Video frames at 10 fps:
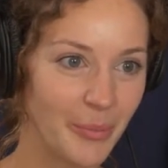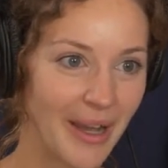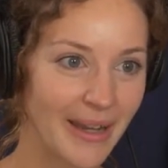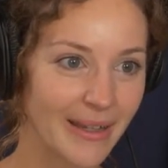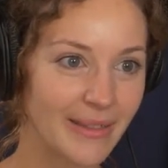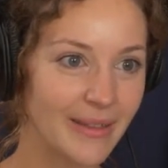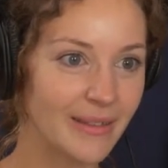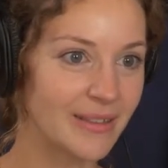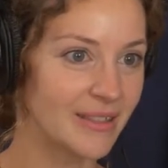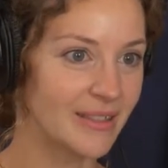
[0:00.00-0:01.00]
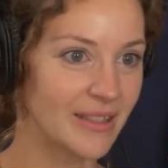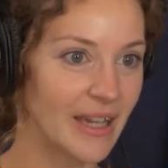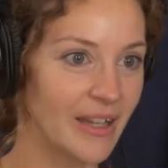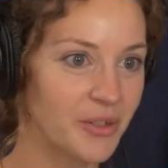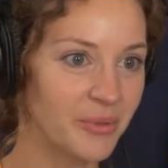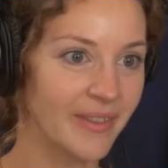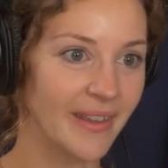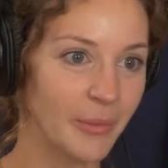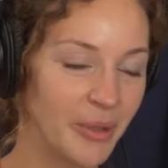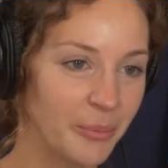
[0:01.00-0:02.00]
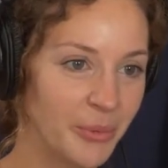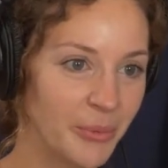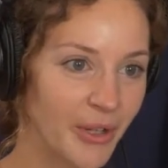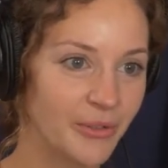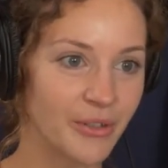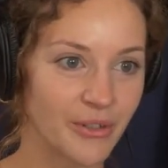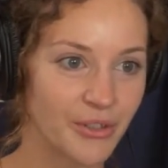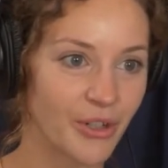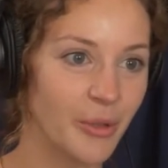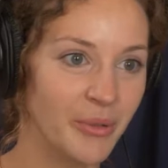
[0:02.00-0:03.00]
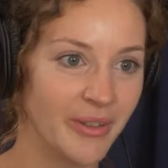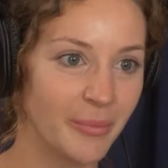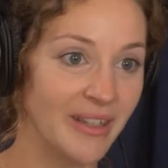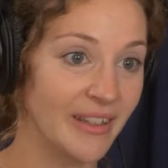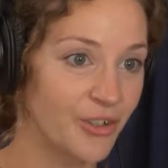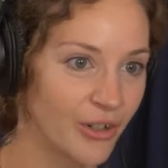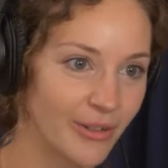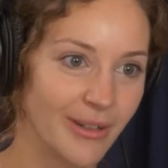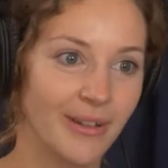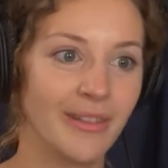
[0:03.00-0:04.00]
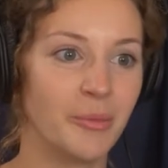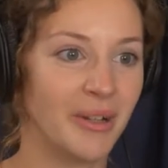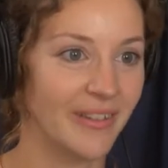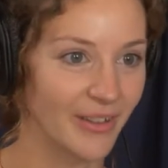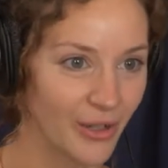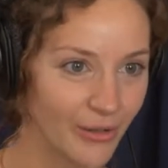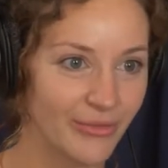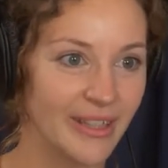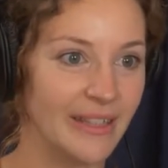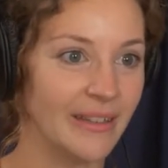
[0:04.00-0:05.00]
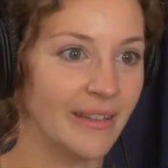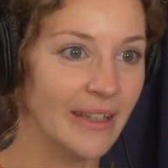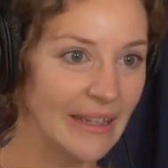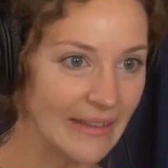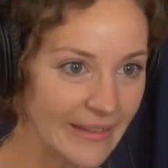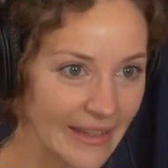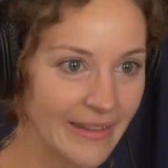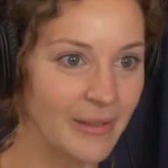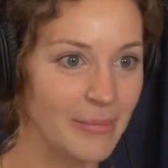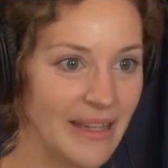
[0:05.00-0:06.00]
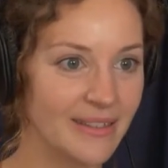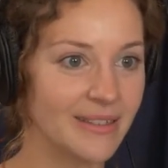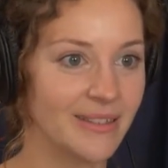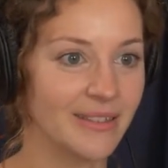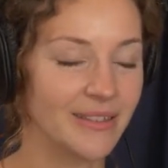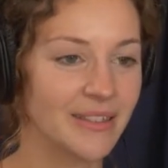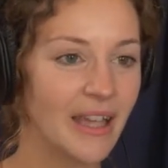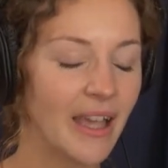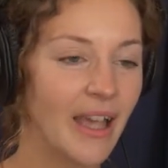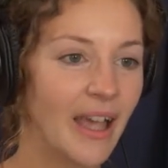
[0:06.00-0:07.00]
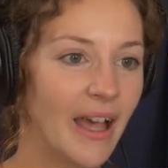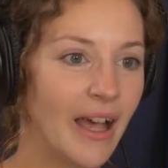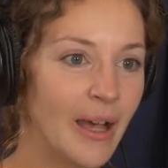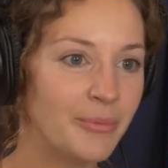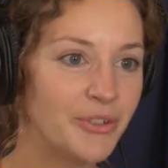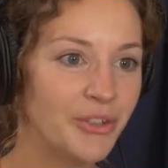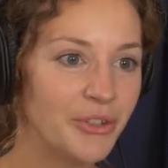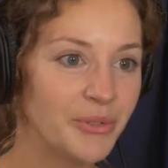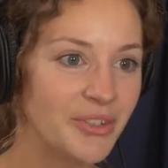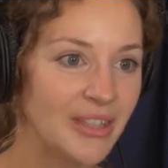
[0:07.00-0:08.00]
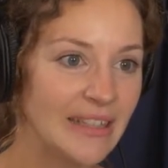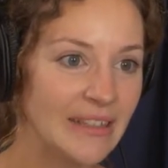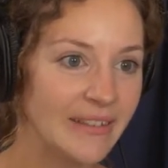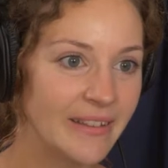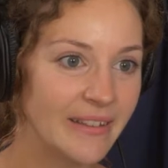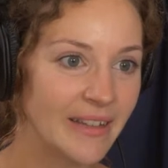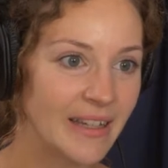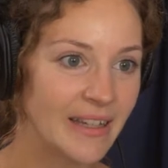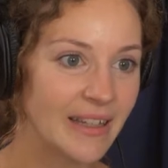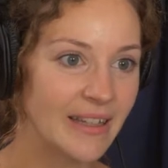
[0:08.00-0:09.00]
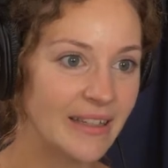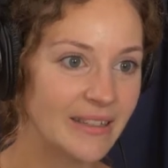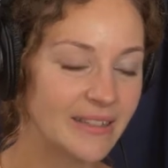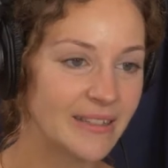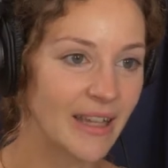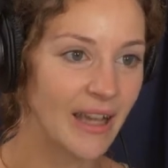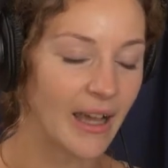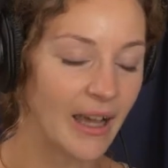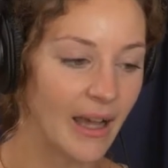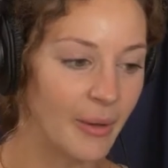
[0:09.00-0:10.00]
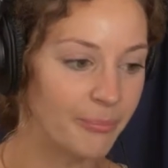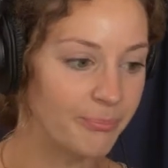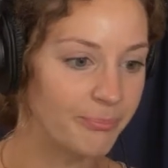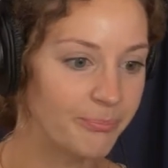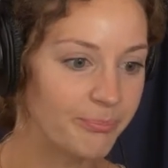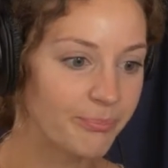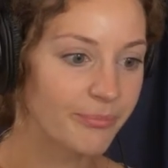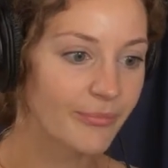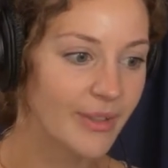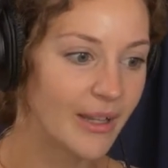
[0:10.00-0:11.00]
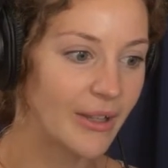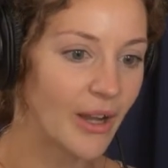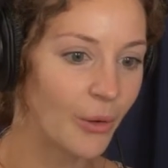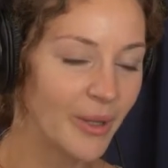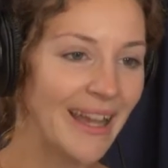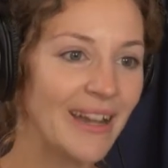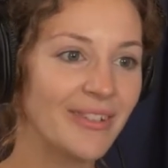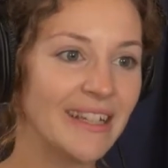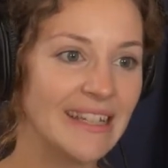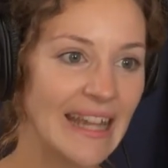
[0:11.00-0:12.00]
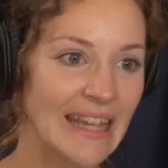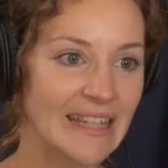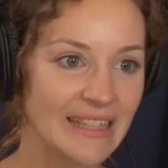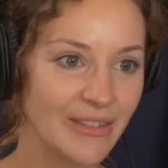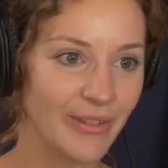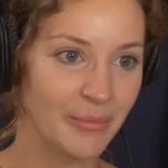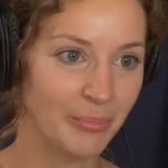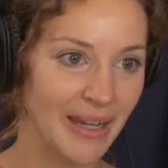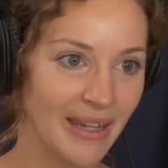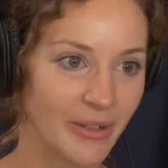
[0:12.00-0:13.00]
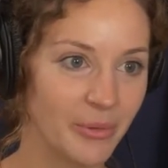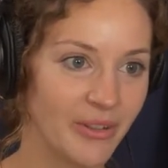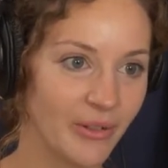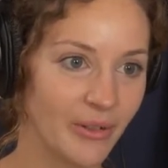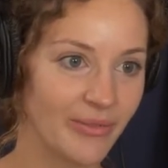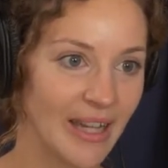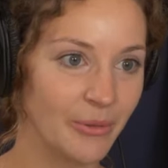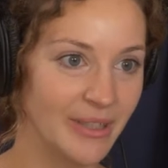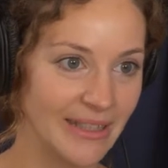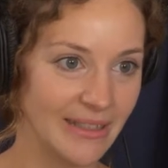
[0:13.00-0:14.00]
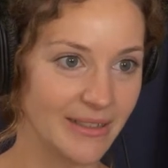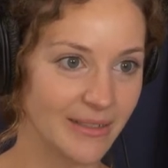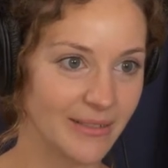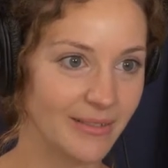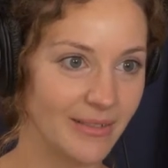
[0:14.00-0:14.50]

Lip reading: And I think there's a detachment there. People go to the shop and they buy their chocolate and they buy their coffee and they get their medicines. Do you see that there is, are we having a negative impact with all of our needs